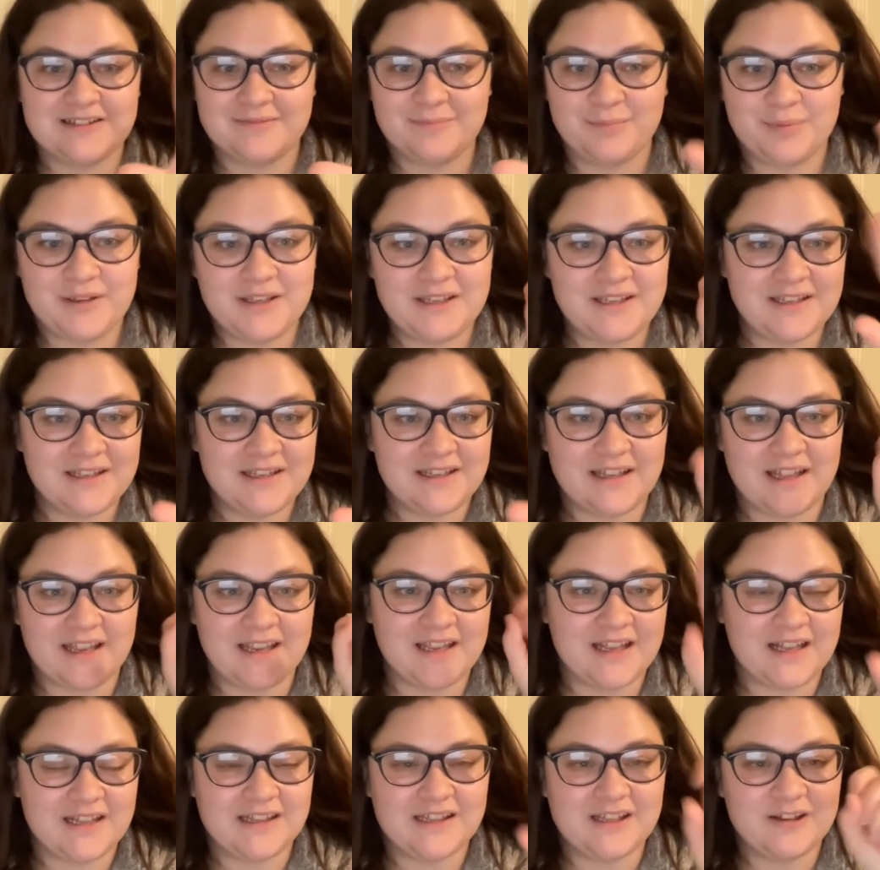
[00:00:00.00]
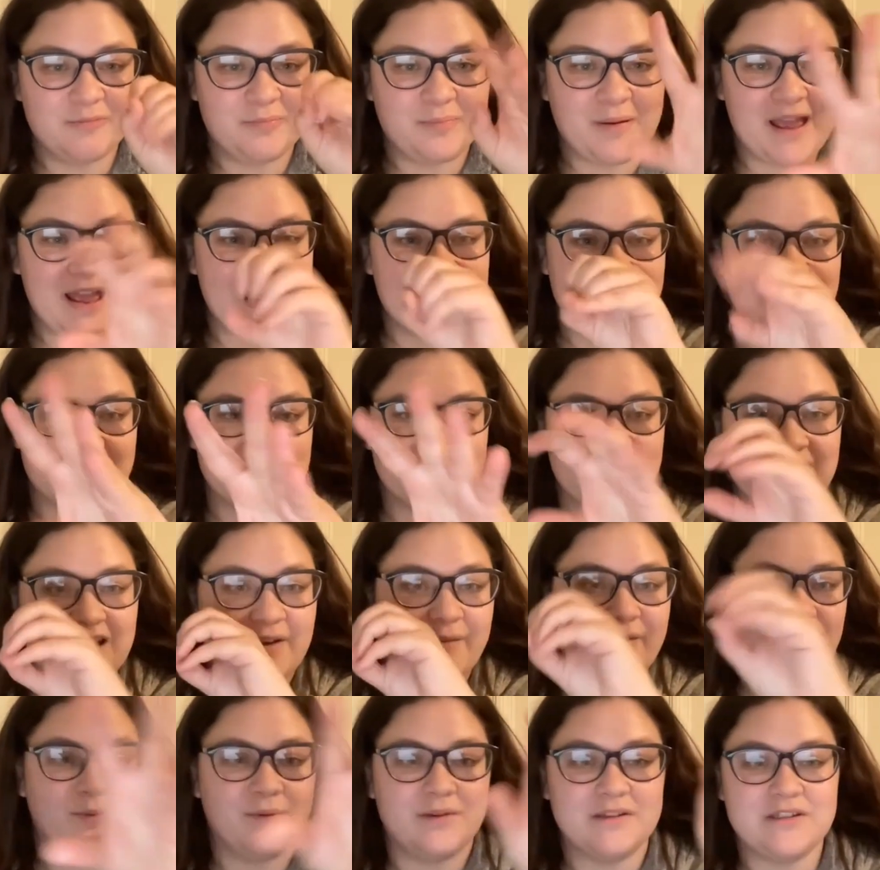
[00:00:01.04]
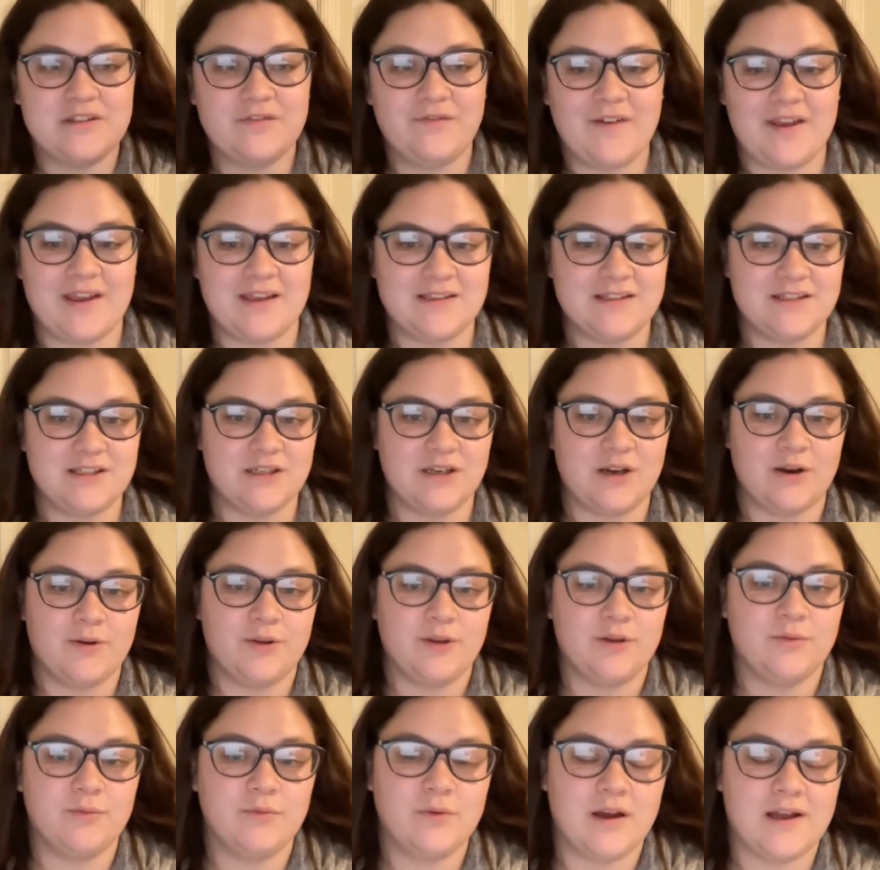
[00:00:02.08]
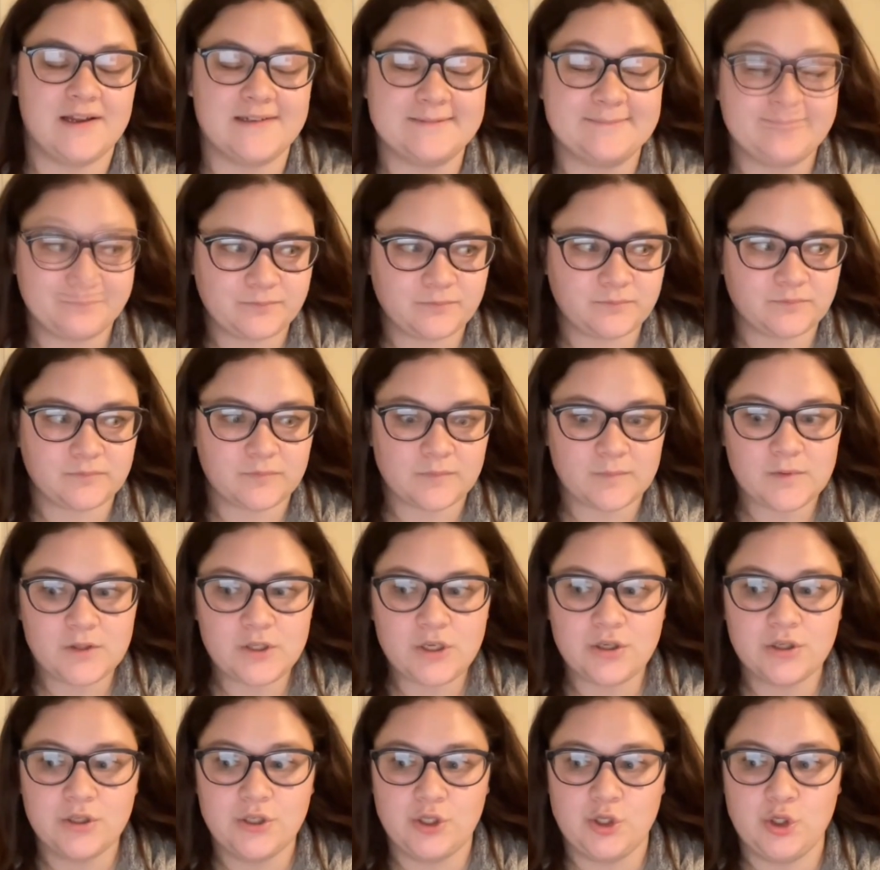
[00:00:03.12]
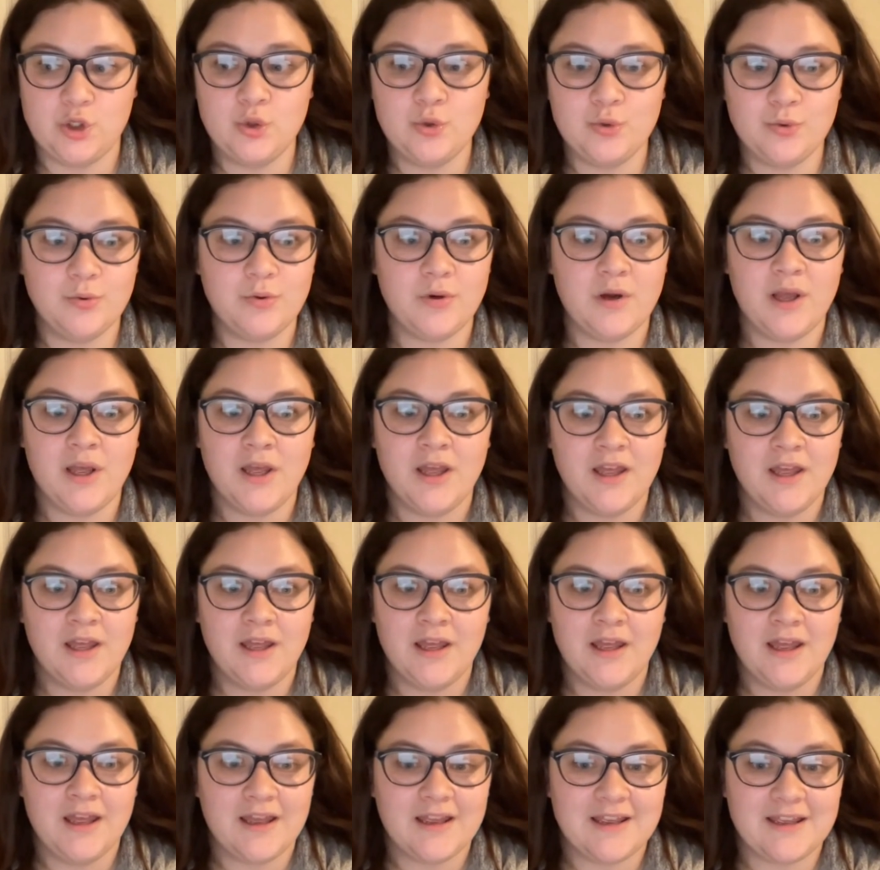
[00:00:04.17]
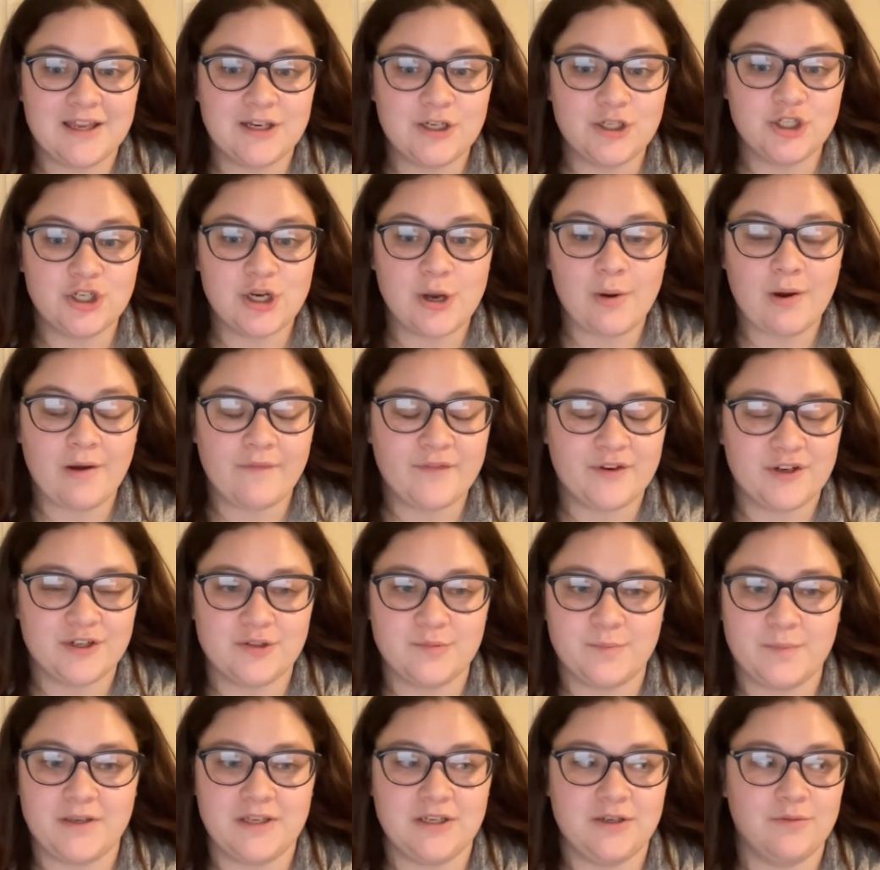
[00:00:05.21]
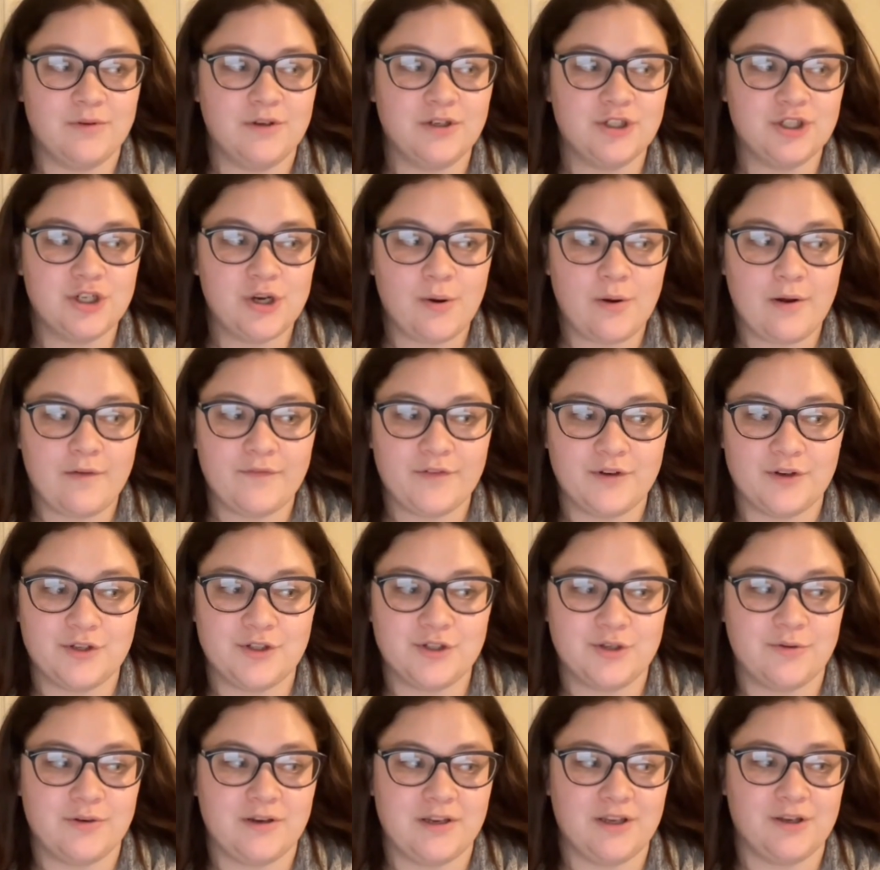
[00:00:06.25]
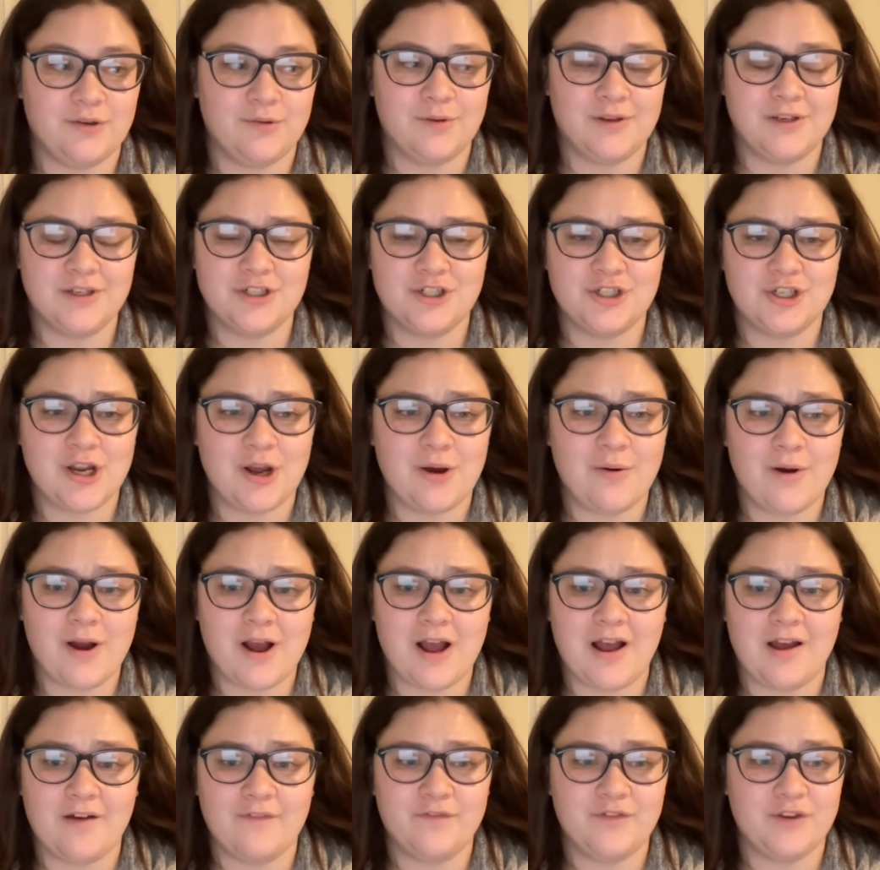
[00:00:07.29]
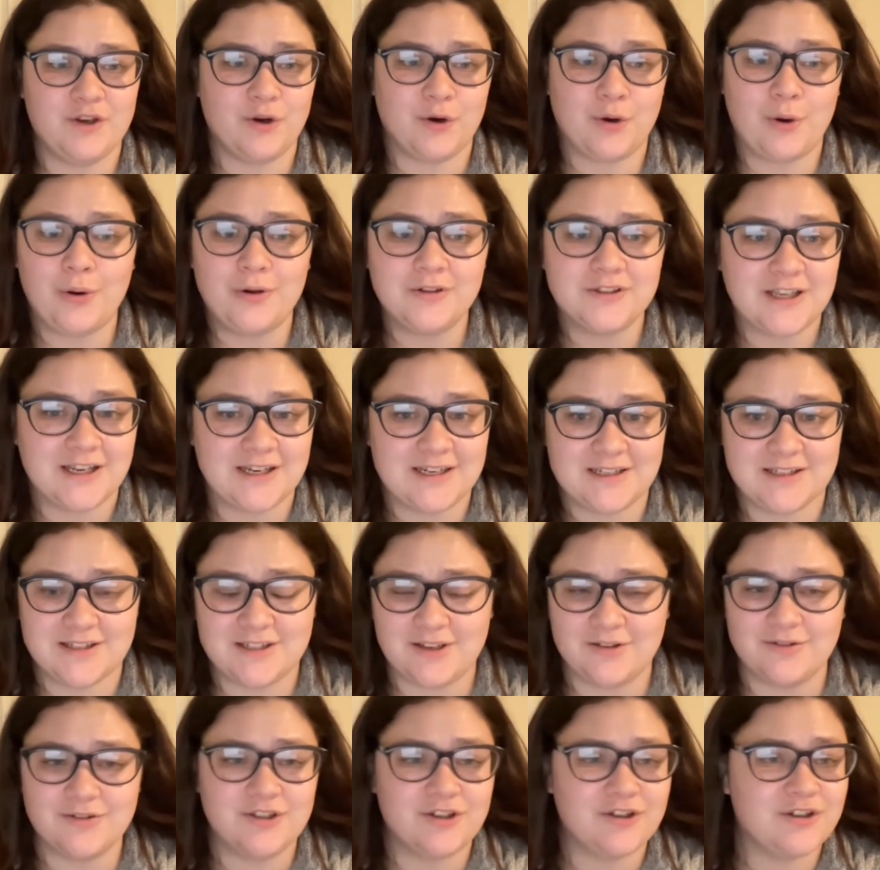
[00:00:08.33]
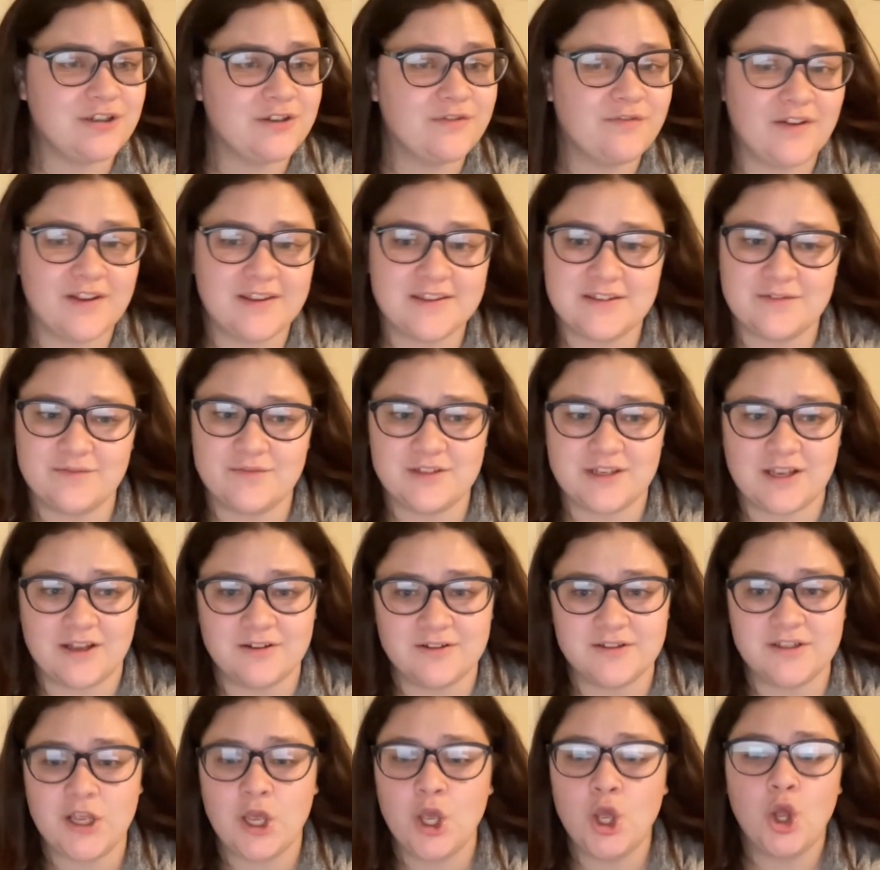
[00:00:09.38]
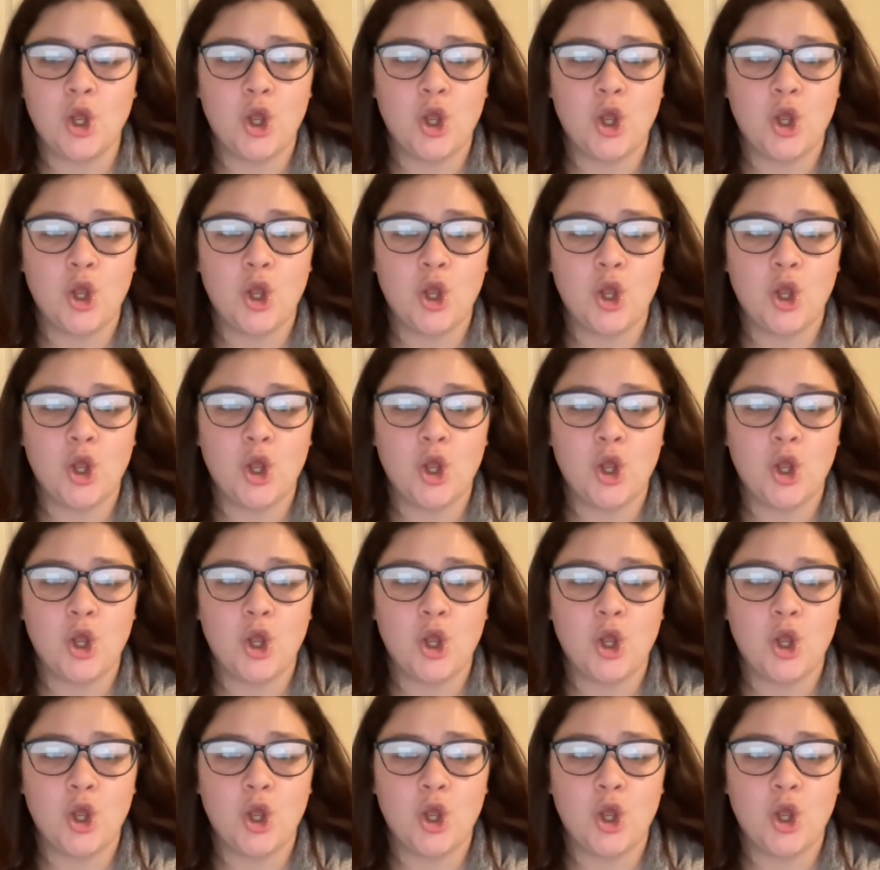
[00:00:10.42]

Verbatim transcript: being like a little pest in everyone's face. You know, you um you can show off your speed, you can show off your shooting, you can show off your goaltending skills, your defensive skills.